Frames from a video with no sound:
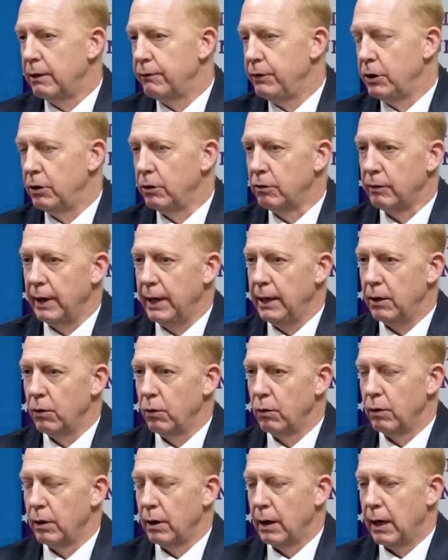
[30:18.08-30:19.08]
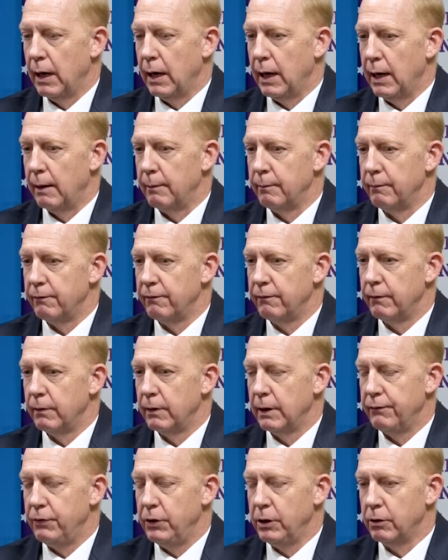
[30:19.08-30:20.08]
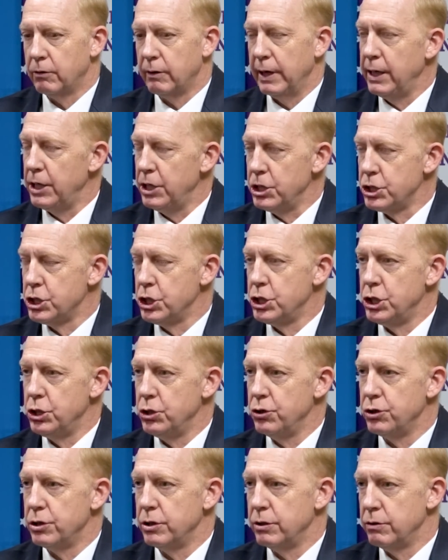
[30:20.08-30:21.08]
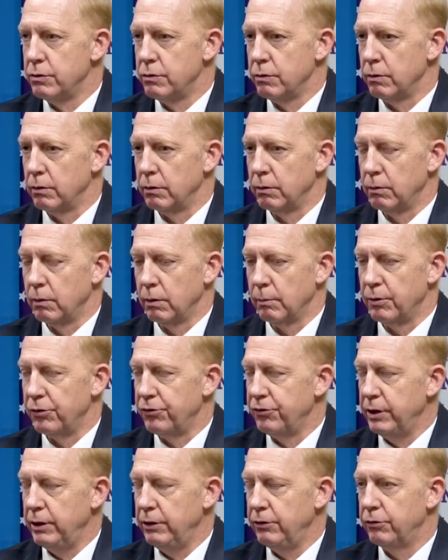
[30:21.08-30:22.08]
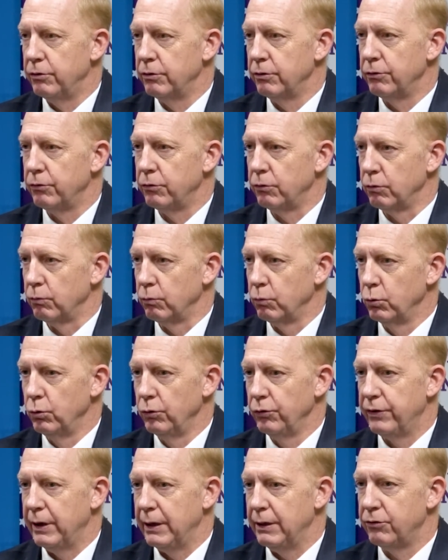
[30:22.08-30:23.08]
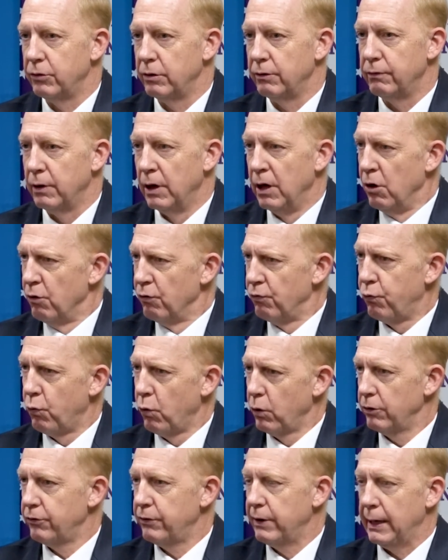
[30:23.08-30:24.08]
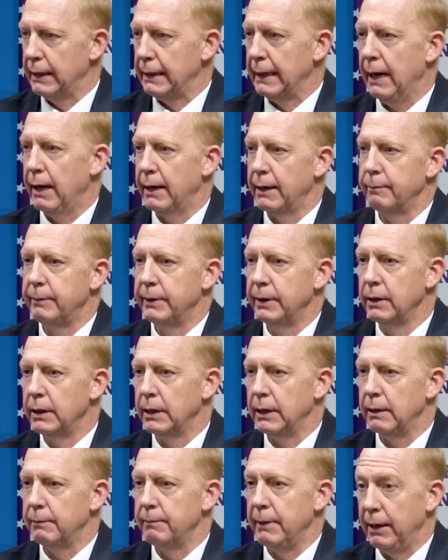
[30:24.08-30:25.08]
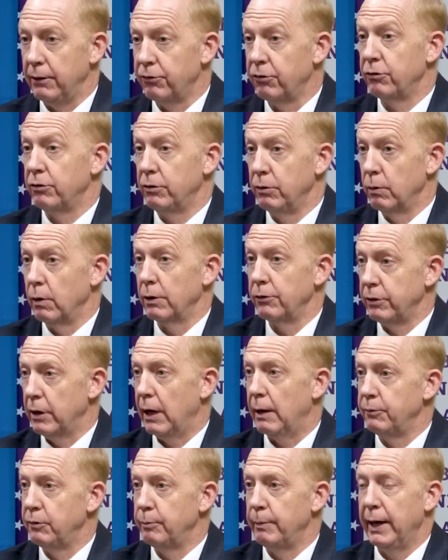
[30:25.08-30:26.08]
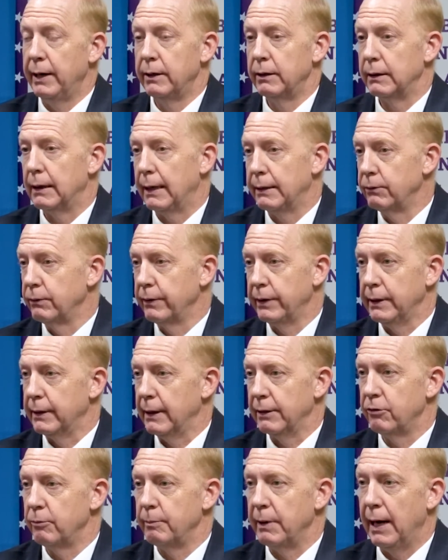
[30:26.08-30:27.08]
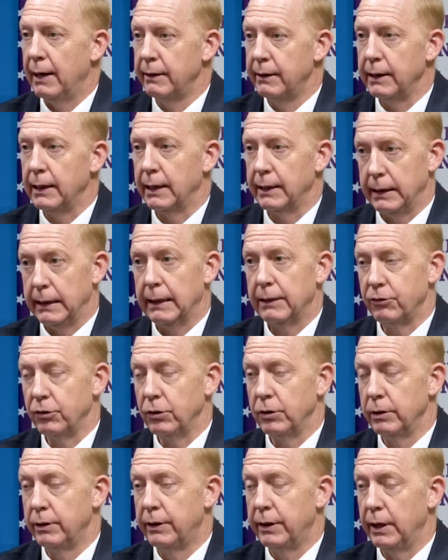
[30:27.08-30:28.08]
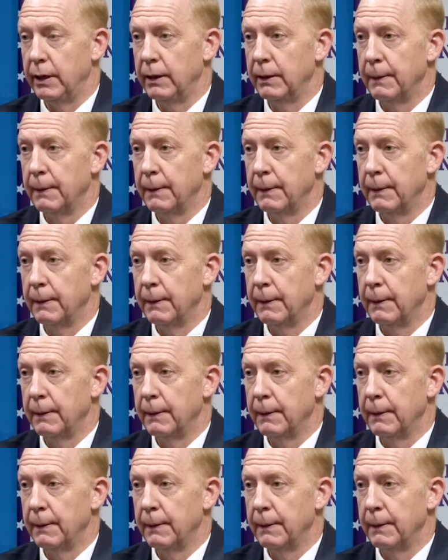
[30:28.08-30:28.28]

if you can create institutions or procedures or rules that sort of force that accountability, it makes us do our jobs better. I don't think that's a bad thing. I think that's a good thing.